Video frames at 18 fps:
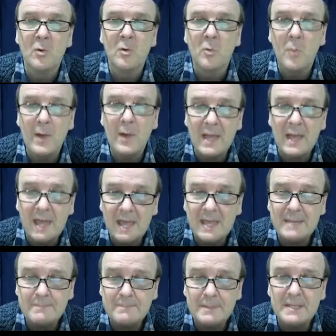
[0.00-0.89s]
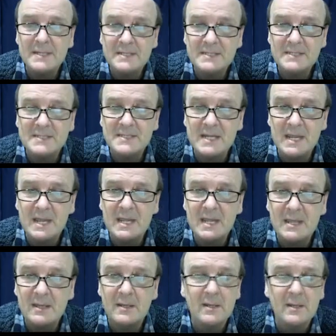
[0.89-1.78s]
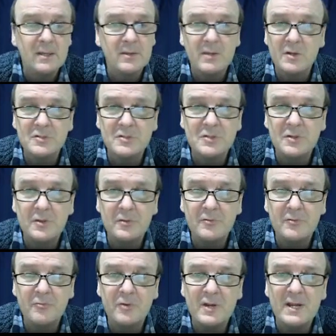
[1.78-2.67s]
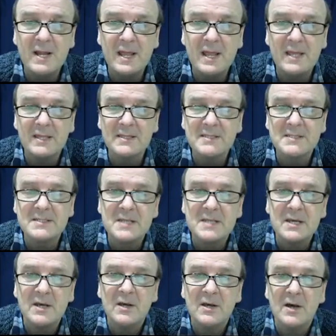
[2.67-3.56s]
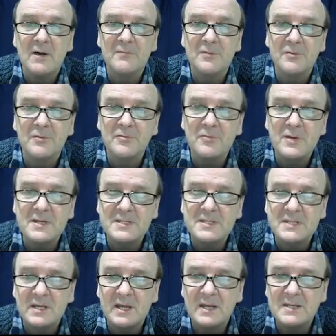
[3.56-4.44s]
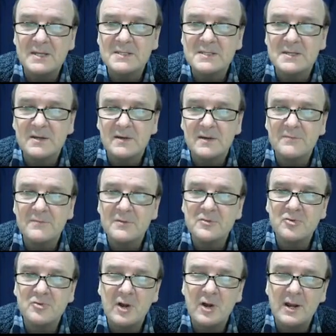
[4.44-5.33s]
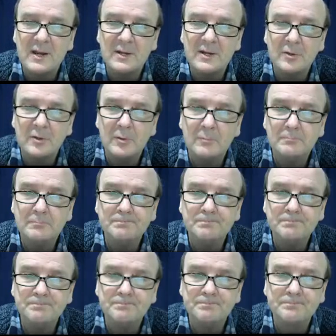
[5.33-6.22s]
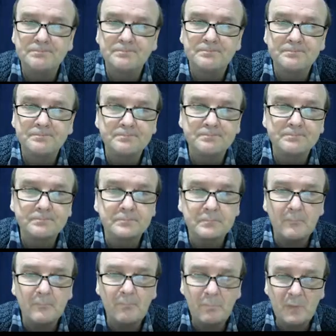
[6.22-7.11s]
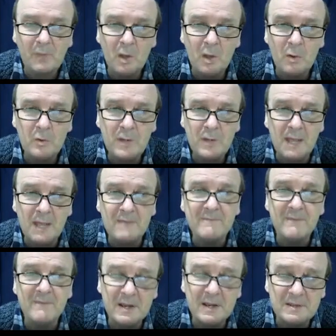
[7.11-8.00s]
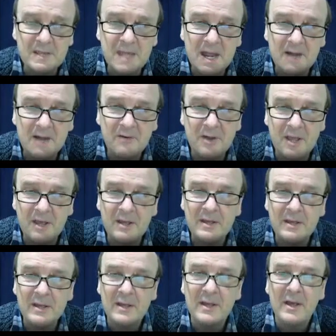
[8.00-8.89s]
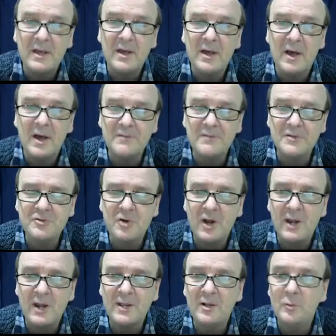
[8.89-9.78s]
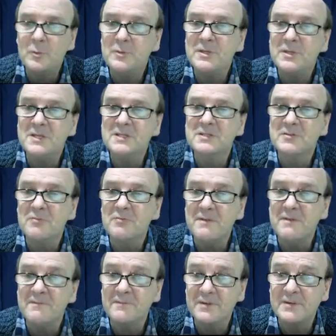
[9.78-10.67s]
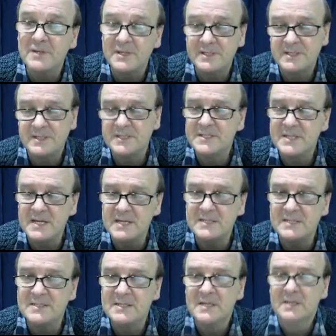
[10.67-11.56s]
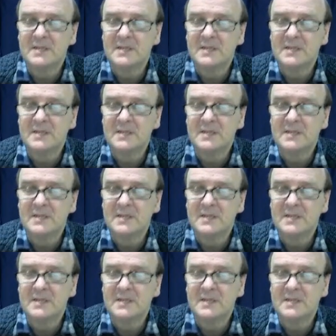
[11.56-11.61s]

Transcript: where a, b, and c, those are the 3 lengths of the 3 sides of the triangle. Okay, find the area of the triangle with these 3 vertices.